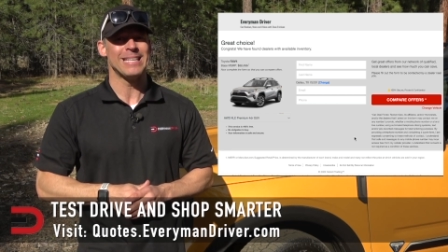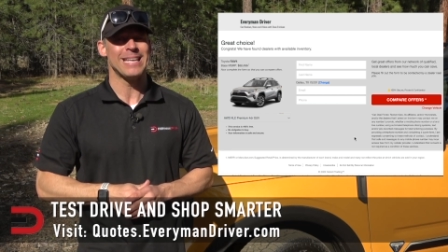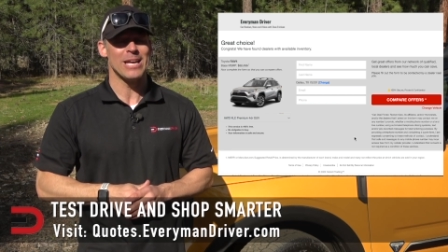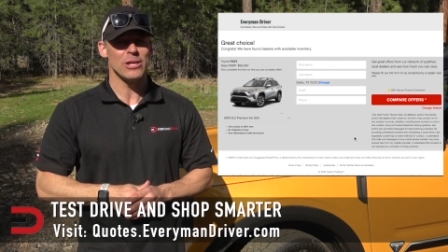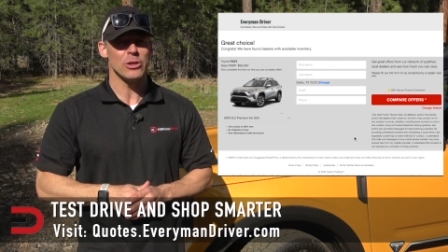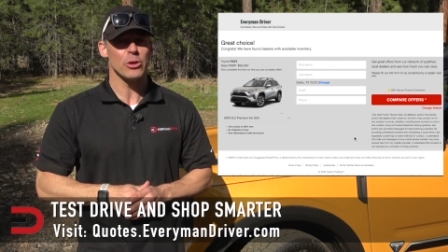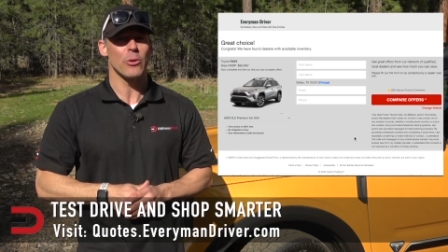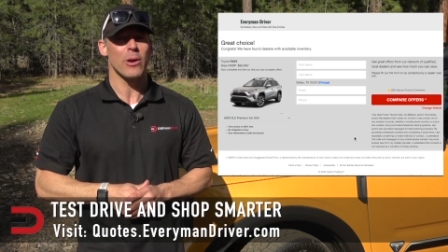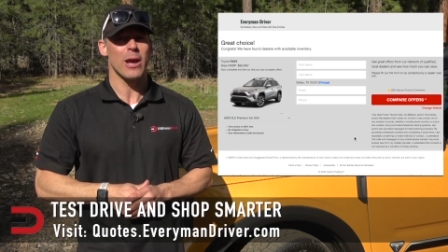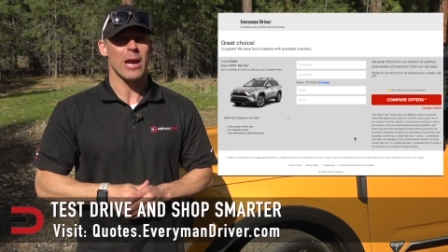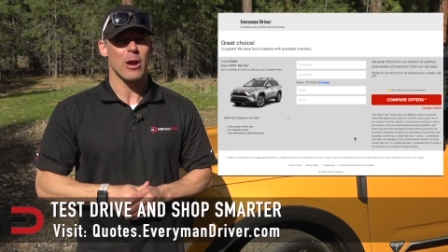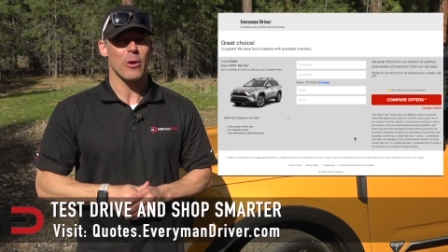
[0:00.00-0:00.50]
in
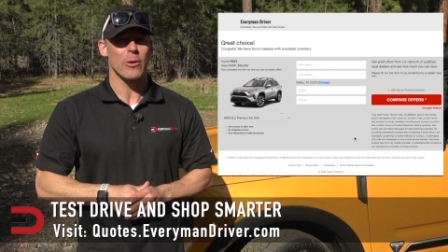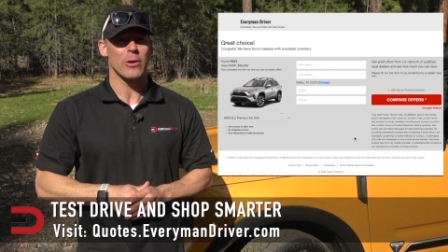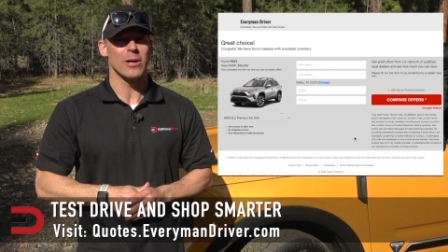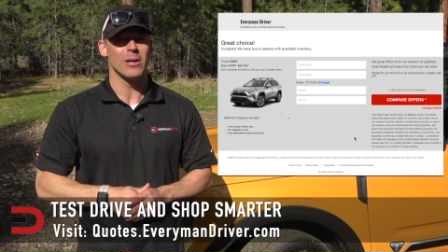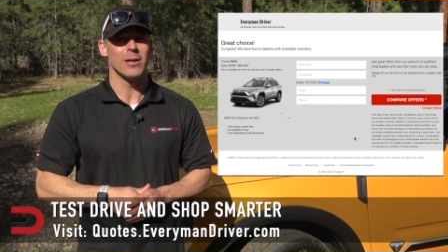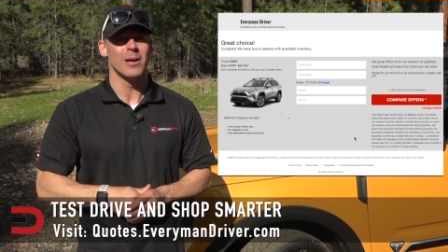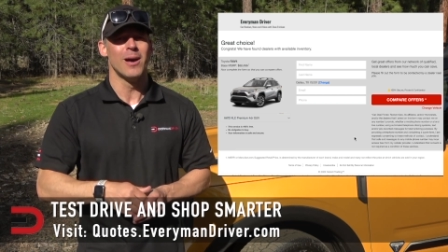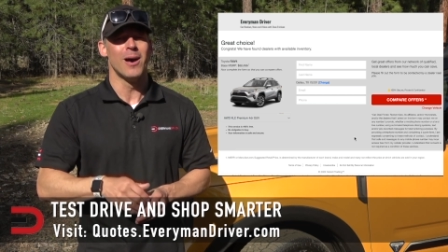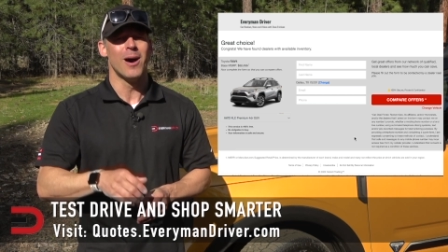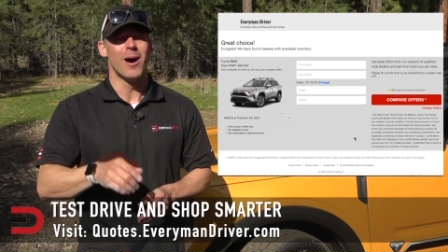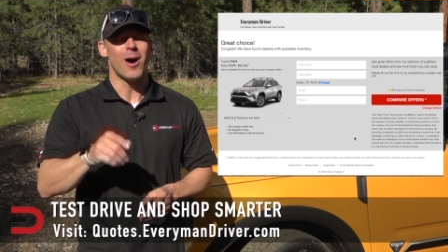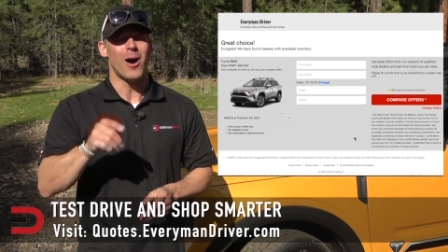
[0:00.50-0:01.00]
your
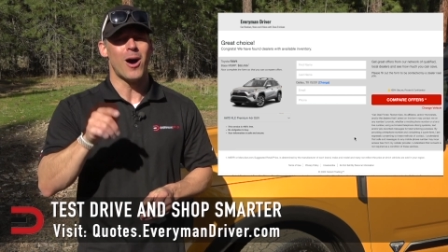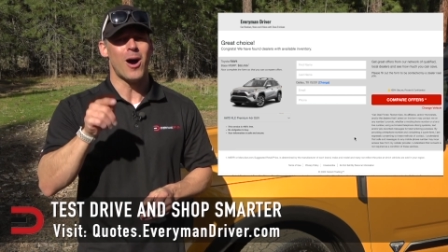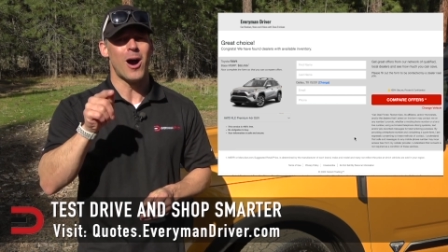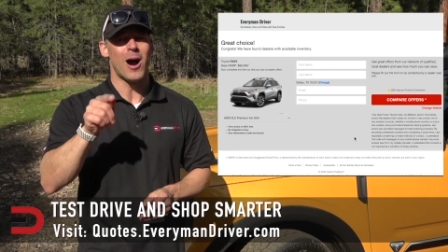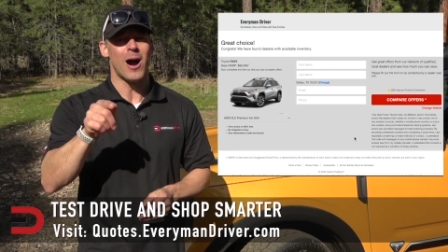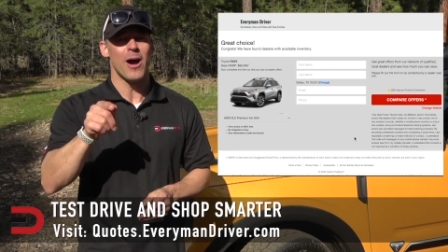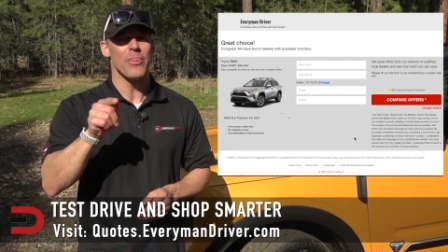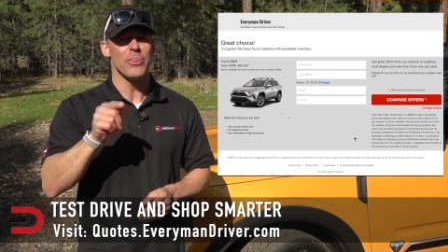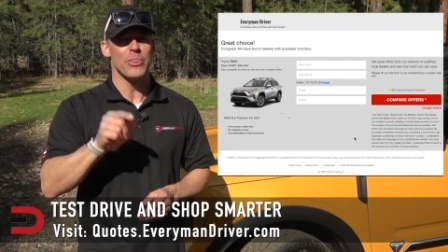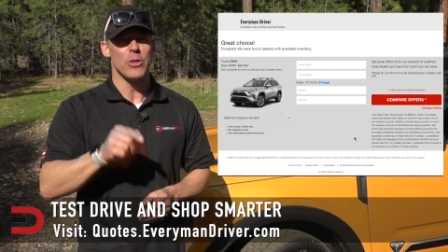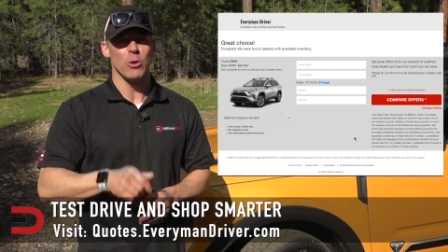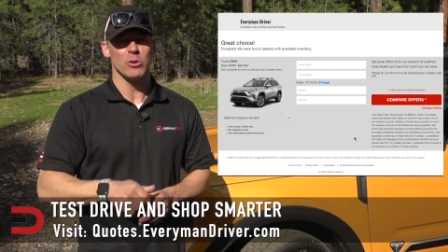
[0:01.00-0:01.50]
area
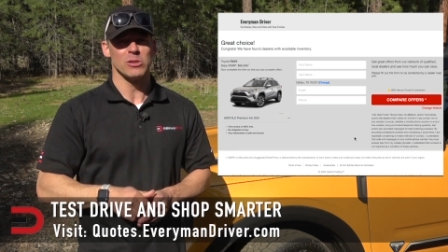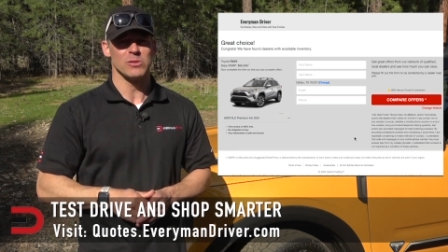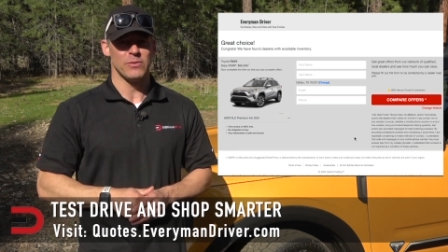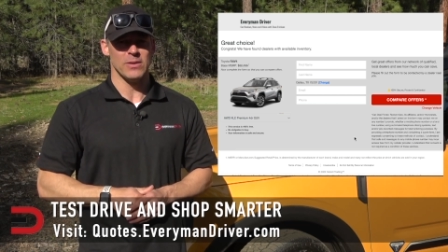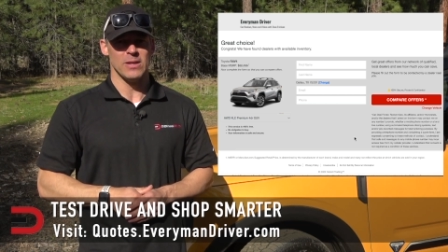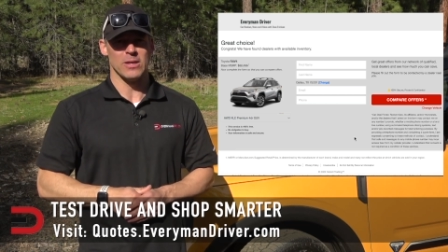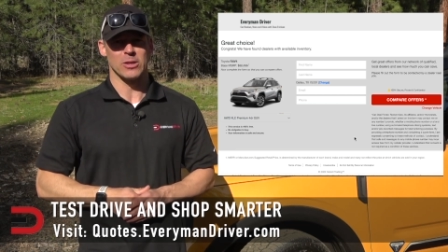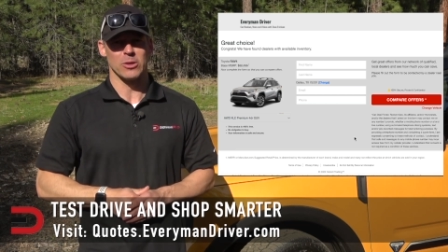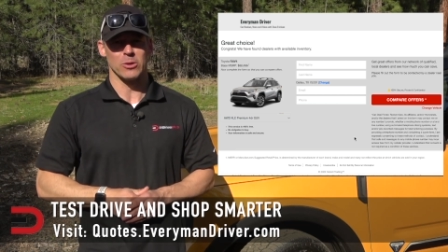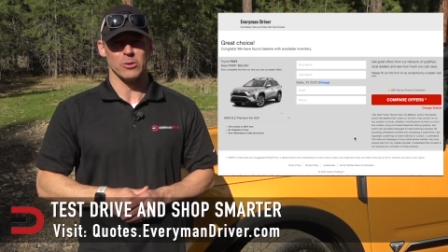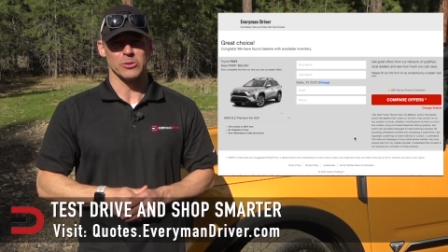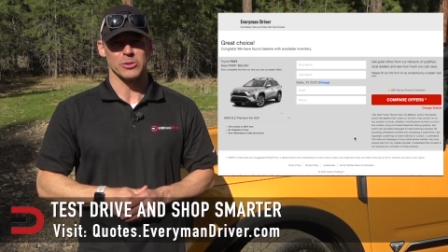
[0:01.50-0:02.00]
on those
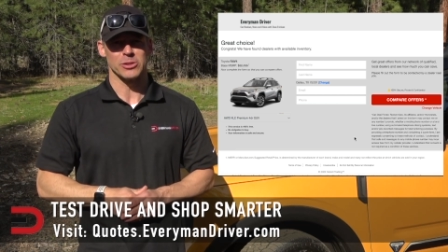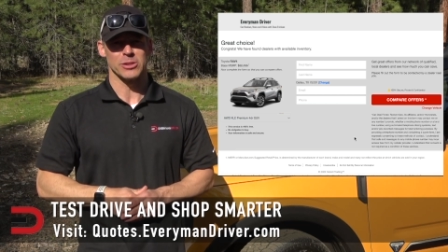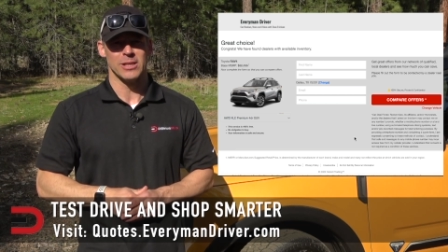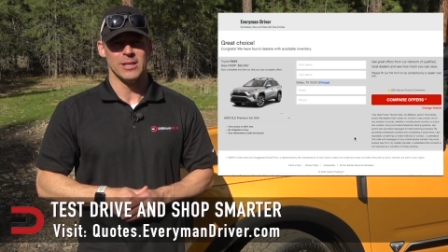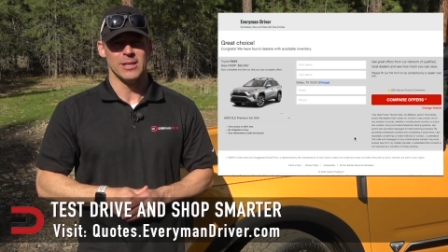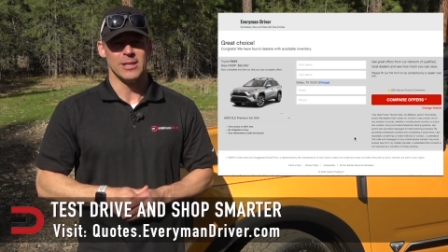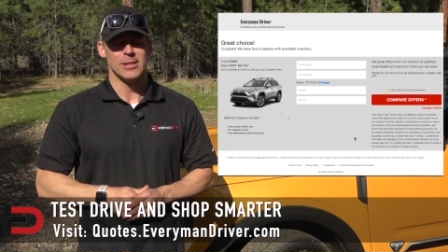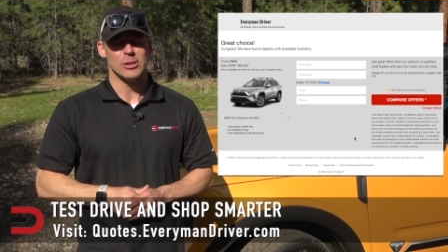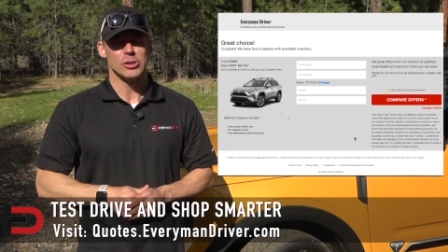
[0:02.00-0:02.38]
vehicles.